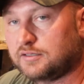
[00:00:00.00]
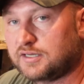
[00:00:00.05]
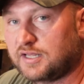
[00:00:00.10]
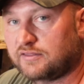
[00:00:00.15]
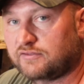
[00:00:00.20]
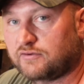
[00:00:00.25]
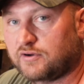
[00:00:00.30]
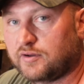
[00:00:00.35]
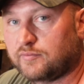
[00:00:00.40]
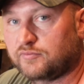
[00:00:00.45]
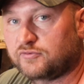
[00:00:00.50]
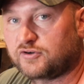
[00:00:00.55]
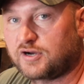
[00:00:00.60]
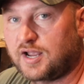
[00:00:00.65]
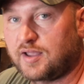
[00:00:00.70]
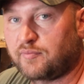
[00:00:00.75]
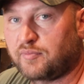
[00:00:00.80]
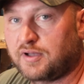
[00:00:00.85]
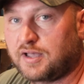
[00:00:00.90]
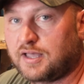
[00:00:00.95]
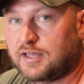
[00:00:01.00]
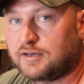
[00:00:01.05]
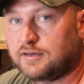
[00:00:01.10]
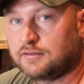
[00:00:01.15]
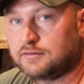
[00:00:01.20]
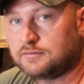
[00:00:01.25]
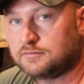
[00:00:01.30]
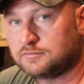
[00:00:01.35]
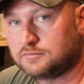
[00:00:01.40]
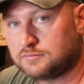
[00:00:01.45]
Death Grip tripod
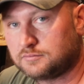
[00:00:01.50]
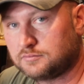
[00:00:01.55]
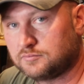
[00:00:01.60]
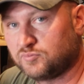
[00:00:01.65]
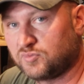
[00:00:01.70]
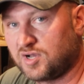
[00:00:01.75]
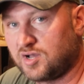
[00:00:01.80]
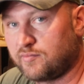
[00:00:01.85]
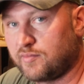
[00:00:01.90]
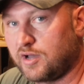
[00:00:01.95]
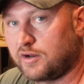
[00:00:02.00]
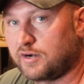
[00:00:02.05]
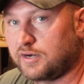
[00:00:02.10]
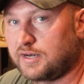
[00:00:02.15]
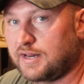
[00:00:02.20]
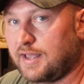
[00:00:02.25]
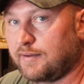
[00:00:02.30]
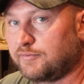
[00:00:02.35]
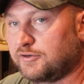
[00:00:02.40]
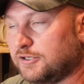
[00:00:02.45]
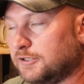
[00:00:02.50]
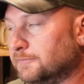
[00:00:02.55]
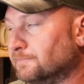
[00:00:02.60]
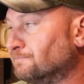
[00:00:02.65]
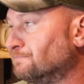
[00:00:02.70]
ball mount adapter.